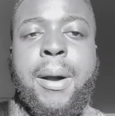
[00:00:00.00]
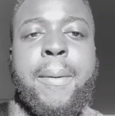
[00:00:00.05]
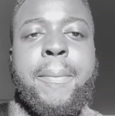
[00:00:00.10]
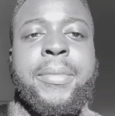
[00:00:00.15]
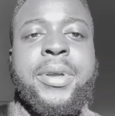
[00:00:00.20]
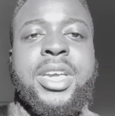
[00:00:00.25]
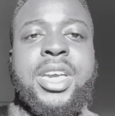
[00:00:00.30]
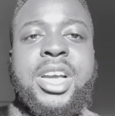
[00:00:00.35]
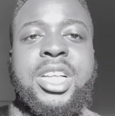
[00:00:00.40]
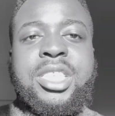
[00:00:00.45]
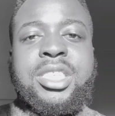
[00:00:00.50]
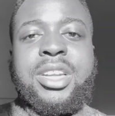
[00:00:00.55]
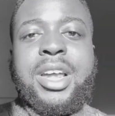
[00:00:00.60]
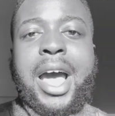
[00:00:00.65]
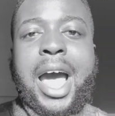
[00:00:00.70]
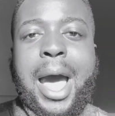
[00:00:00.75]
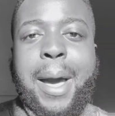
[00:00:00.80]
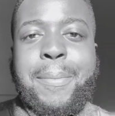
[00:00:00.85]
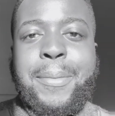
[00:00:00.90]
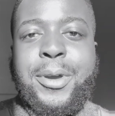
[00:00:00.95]
Get into the
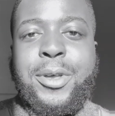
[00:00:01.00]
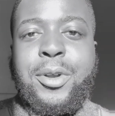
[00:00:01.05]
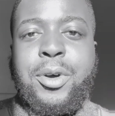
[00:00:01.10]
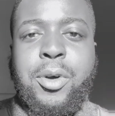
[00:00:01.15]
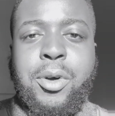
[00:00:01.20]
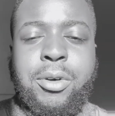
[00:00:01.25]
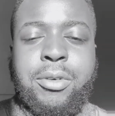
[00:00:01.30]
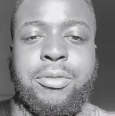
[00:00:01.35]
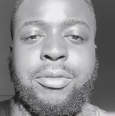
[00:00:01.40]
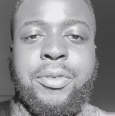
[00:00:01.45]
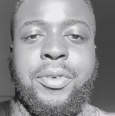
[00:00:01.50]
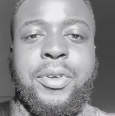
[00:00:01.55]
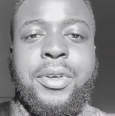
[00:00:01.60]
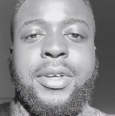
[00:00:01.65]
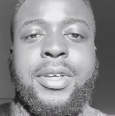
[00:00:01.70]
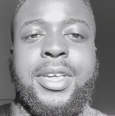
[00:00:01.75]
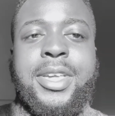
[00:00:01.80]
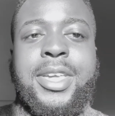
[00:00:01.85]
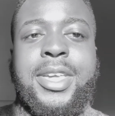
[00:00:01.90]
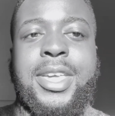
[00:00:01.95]
habit of
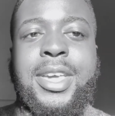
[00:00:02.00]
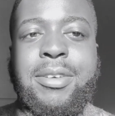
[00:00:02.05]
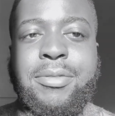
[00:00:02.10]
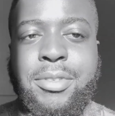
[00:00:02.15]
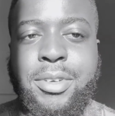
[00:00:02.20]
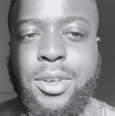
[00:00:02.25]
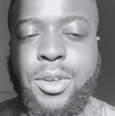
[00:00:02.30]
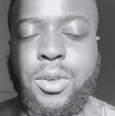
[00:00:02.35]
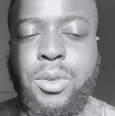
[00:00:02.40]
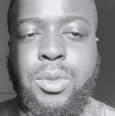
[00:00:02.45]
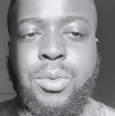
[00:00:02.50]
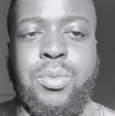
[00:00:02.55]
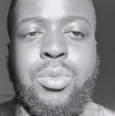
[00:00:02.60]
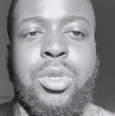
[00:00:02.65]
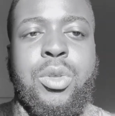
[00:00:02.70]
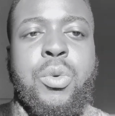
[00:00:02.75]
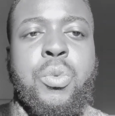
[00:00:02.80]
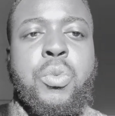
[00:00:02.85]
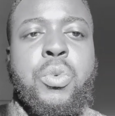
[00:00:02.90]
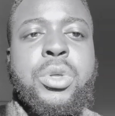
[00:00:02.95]
giving
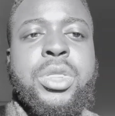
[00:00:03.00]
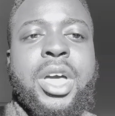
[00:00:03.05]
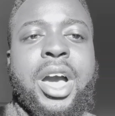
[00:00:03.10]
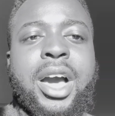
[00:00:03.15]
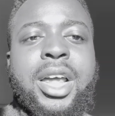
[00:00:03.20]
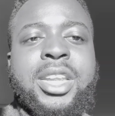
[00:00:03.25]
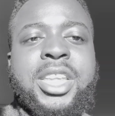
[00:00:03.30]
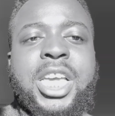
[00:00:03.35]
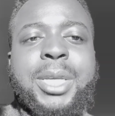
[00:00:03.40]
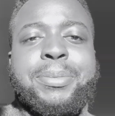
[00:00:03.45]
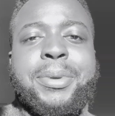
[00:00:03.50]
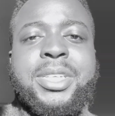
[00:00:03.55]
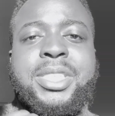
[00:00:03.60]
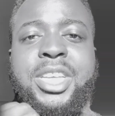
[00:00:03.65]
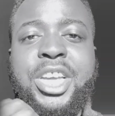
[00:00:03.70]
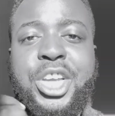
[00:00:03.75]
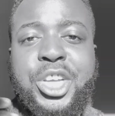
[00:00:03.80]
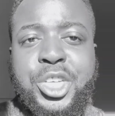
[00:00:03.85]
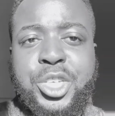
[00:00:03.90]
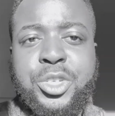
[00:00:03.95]
without the
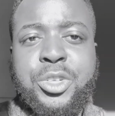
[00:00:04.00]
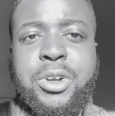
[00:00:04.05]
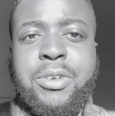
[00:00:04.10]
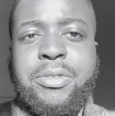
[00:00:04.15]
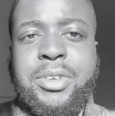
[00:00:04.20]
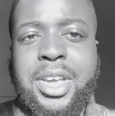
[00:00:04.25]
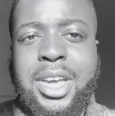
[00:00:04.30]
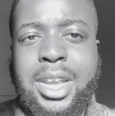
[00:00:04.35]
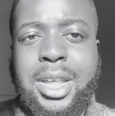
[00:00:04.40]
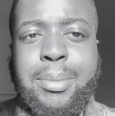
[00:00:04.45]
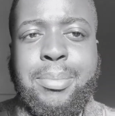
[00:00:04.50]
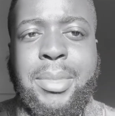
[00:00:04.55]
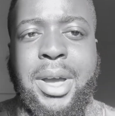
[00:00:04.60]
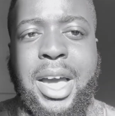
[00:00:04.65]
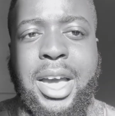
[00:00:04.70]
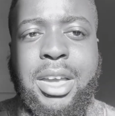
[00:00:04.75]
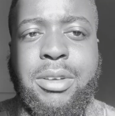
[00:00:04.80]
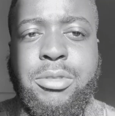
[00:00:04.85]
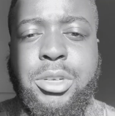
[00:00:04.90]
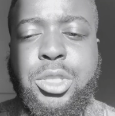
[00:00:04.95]
expectation of getting
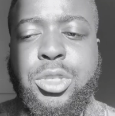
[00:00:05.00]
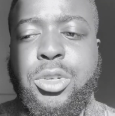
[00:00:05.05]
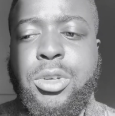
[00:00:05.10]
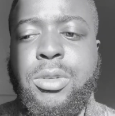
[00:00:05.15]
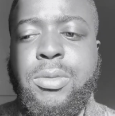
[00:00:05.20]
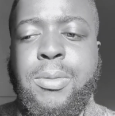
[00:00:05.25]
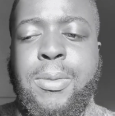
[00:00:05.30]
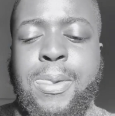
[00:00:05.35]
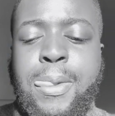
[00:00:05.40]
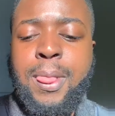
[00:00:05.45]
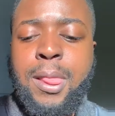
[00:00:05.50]
back in return.